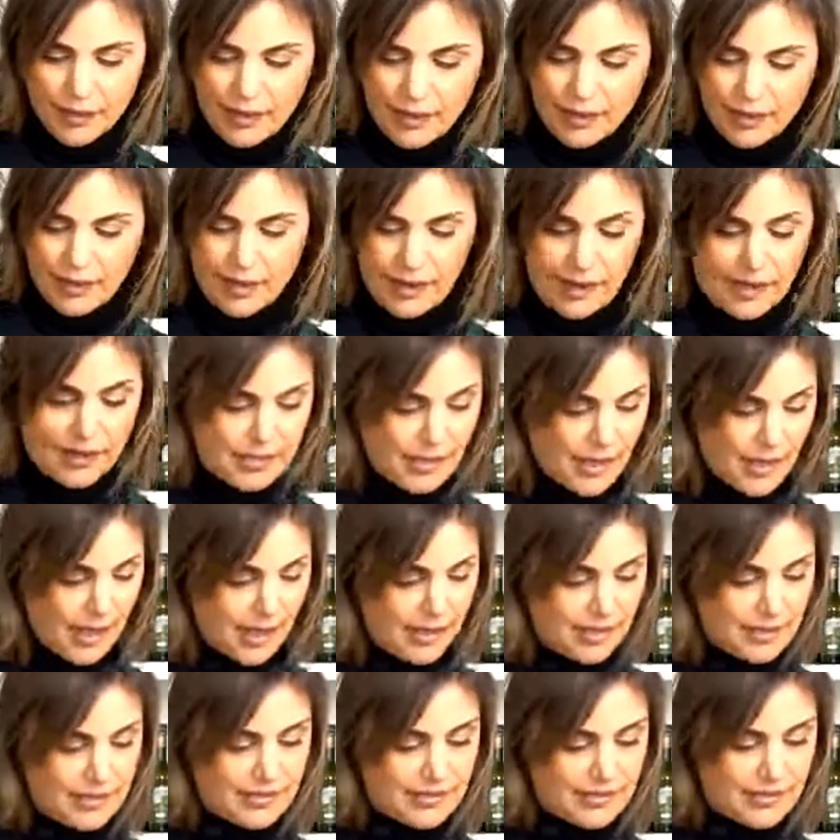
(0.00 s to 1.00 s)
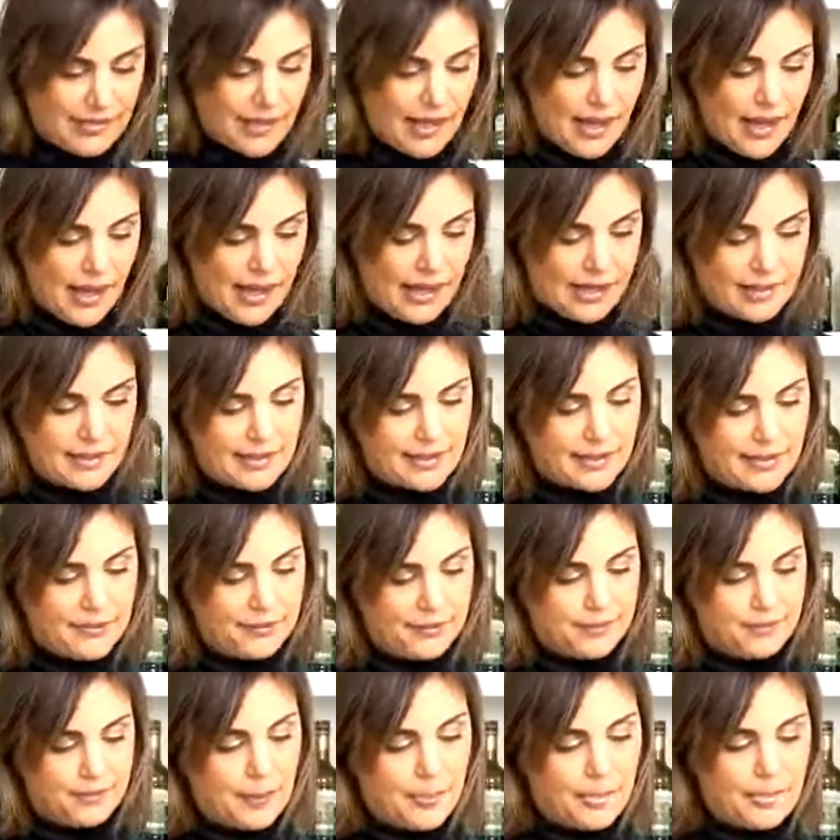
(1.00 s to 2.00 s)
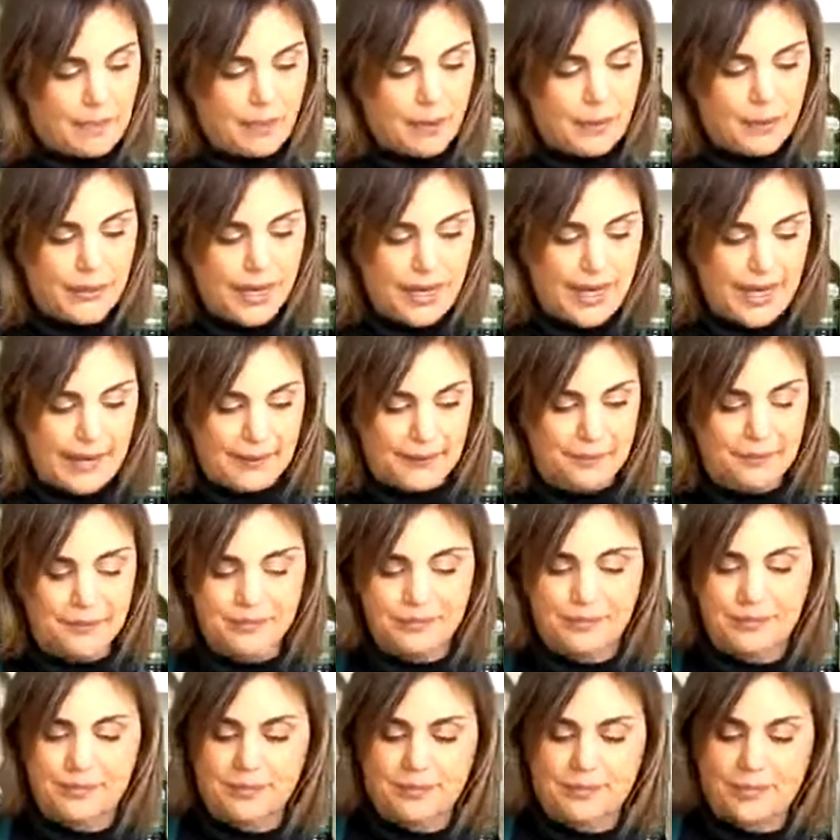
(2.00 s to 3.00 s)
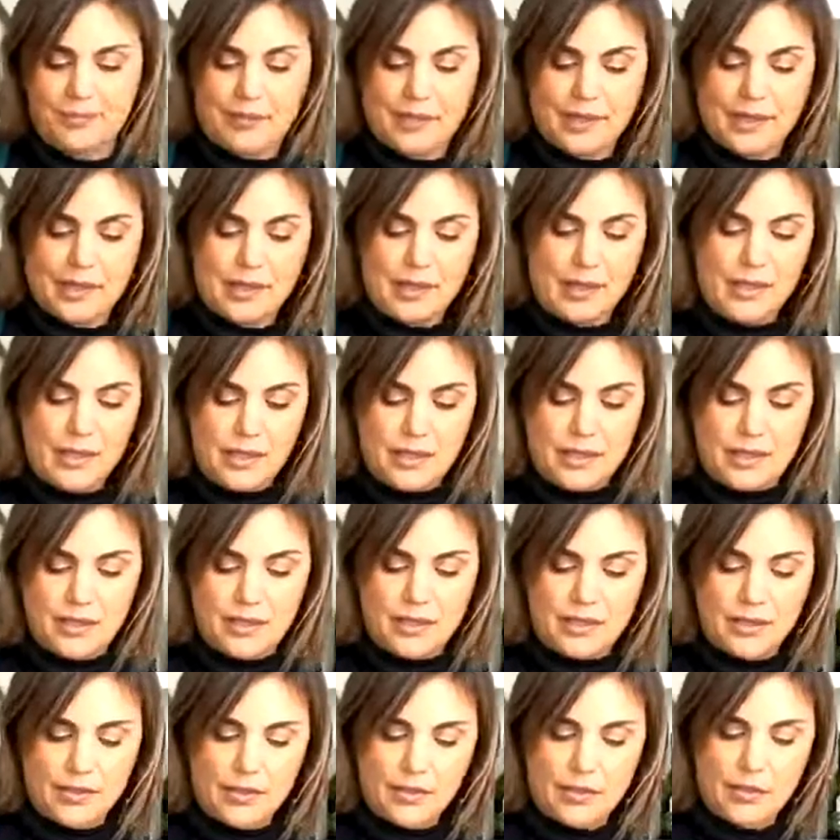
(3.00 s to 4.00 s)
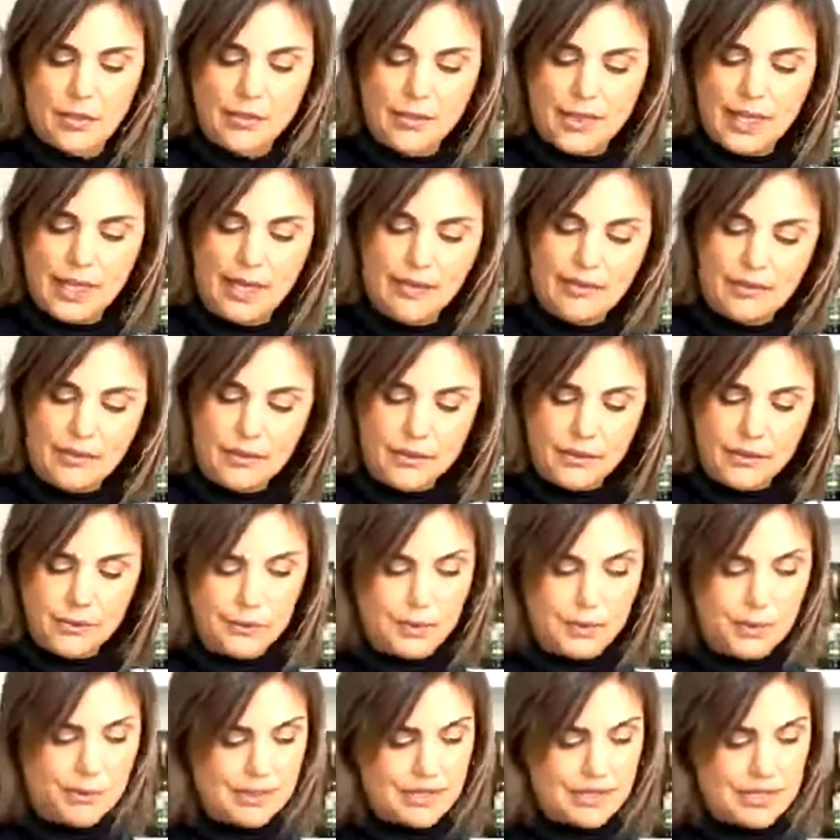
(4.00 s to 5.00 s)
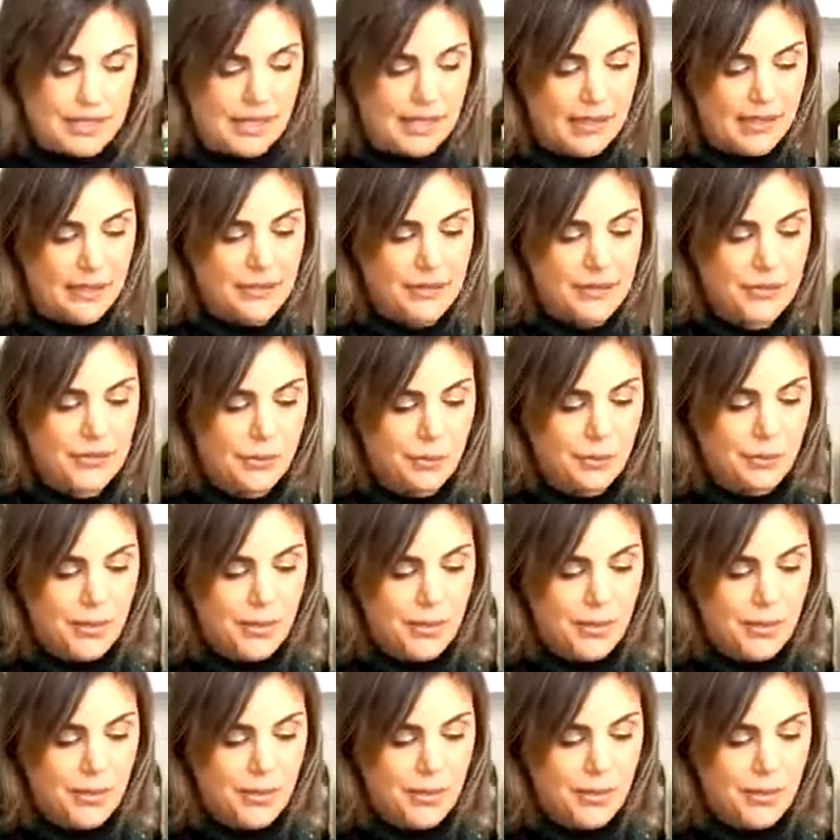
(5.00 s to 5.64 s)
And that is that. Okay. So we have our sweet potatoes.